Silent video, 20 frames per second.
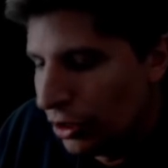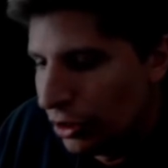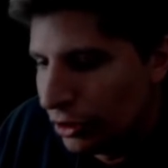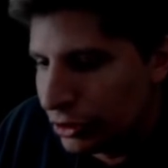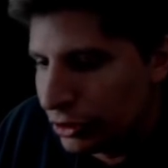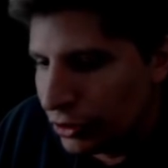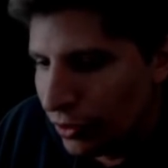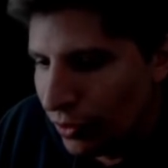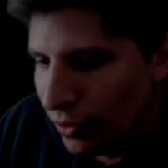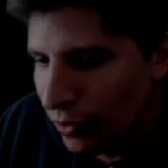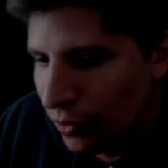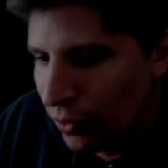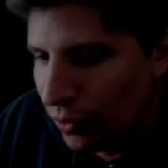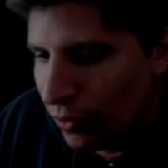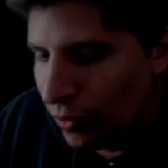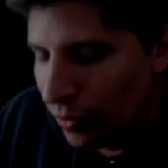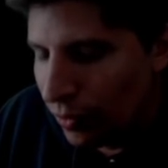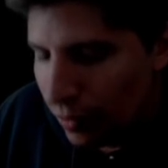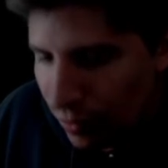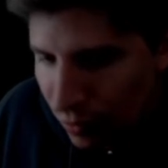
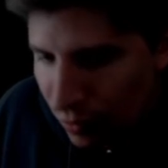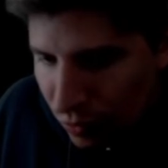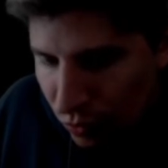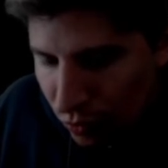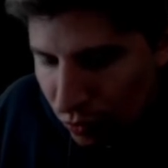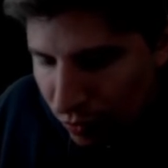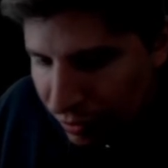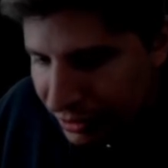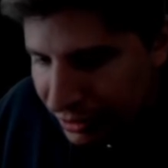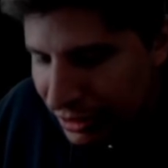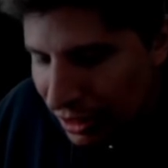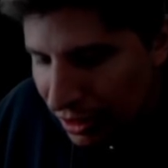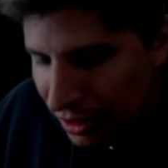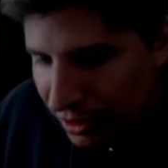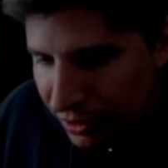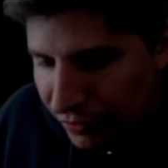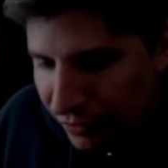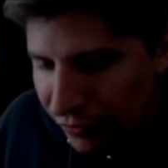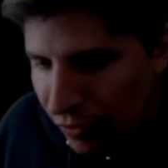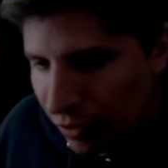So we're
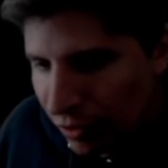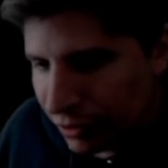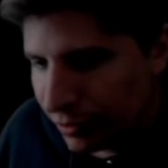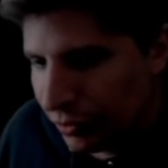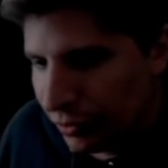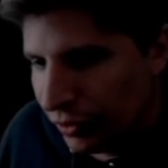still in default